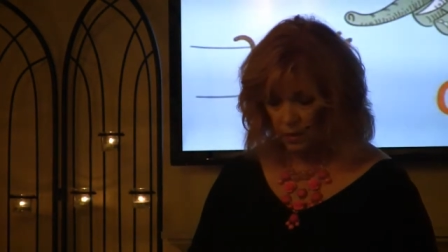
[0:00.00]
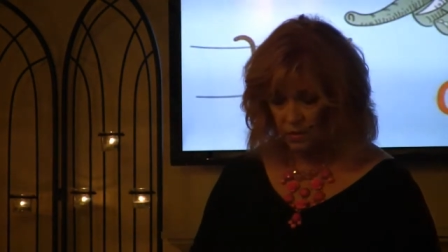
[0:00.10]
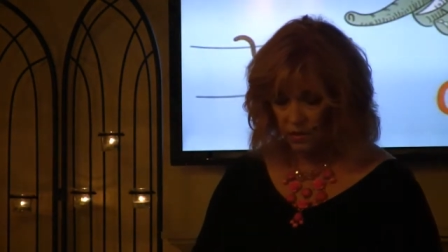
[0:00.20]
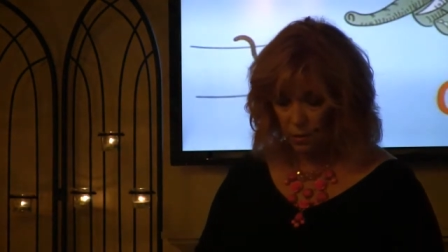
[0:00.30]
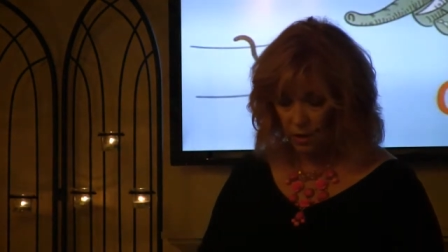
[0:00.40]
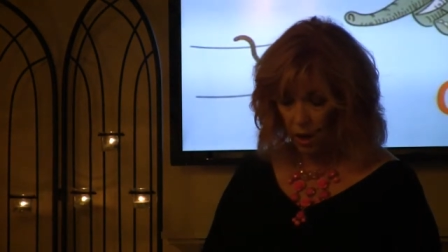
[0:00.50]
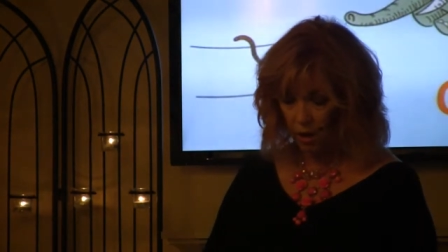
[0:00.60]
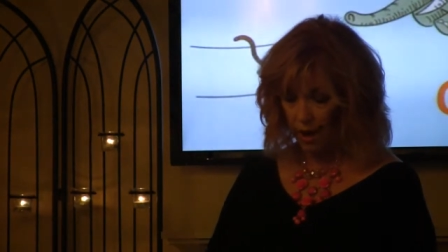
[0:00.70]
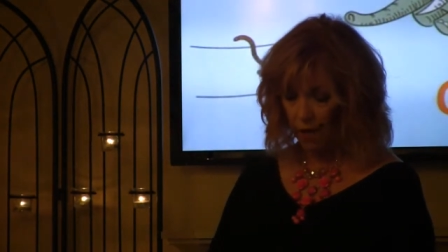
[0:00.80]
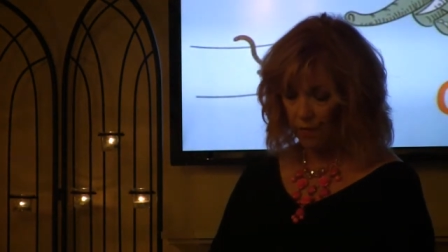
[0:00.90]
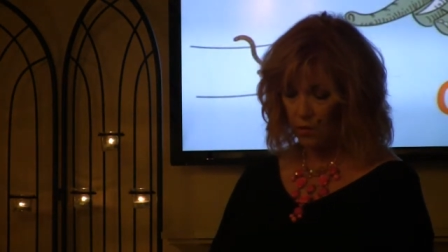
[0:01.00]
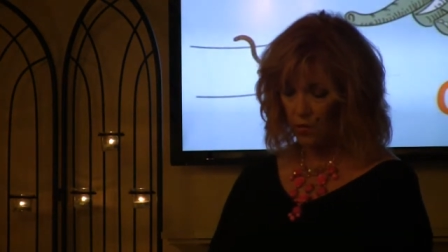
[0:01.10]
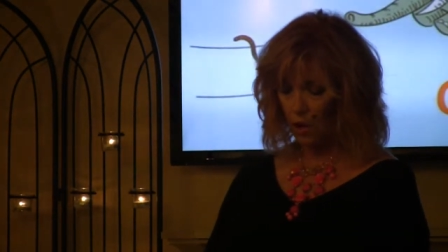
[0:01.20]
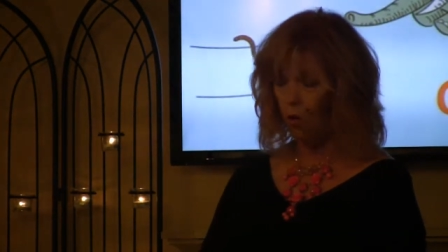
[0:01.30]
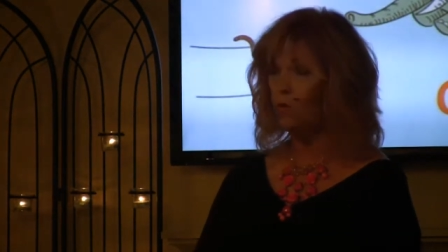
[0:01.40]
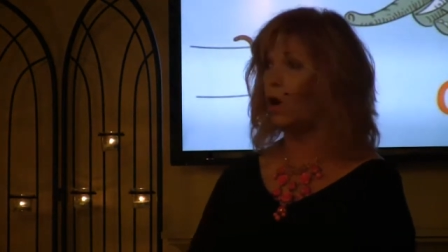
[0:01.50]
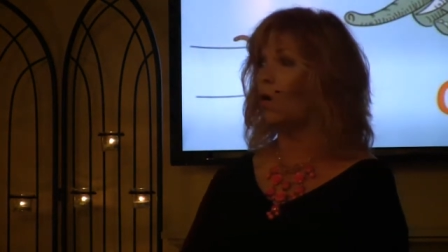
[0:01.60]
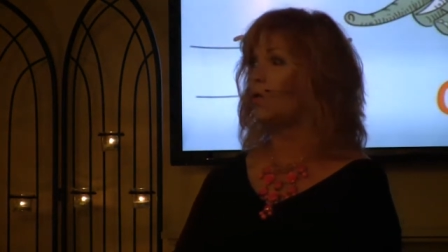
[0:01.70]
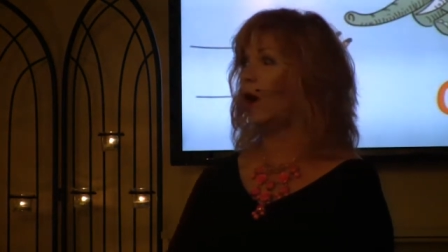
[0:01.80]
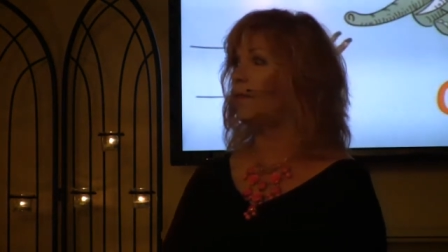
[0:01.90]
See, we all have those, oh
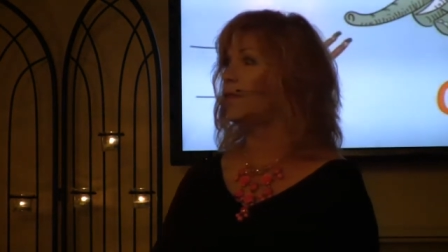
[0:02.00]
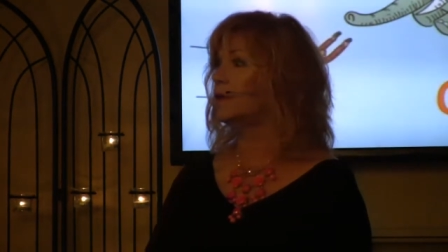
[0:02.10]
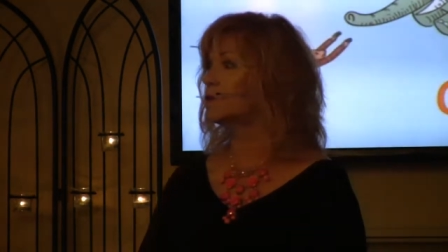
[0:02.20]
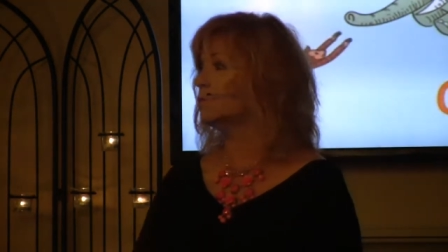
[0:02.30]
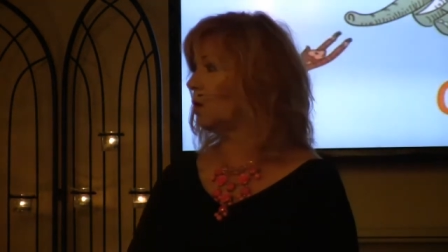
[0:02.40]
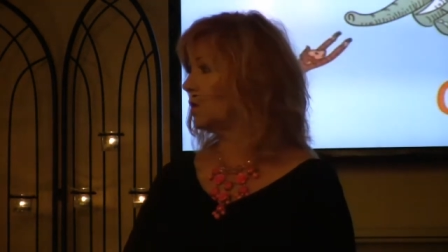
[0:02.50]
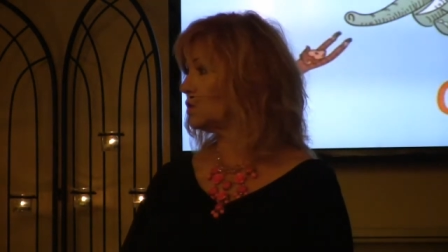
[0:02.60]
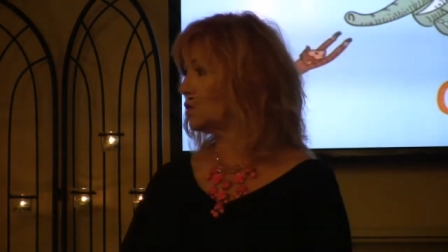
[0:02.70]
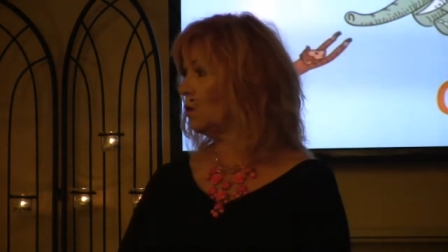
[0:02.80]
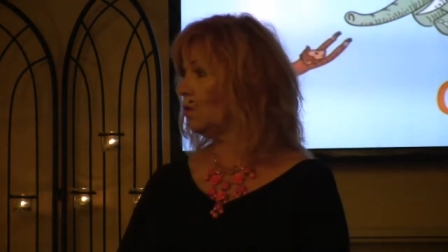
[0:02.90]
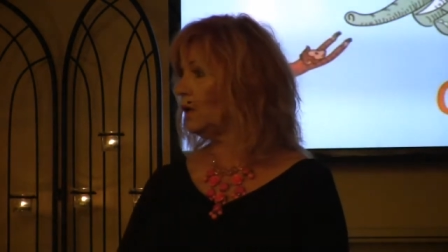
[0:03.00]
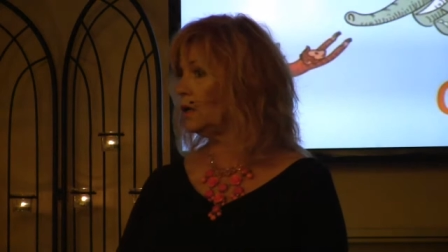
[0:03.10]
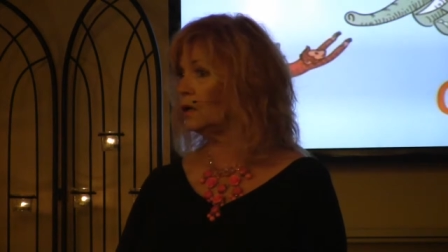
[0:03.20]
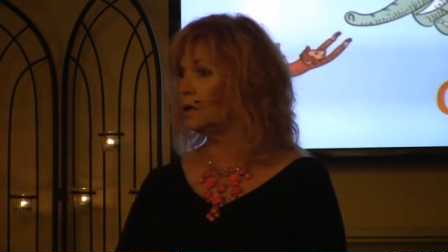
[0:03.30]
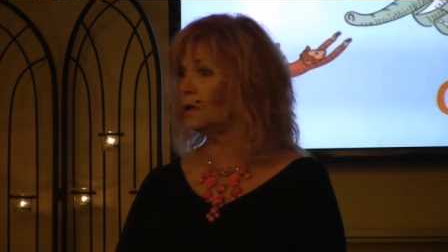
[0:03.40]
no, not this moments, don't we?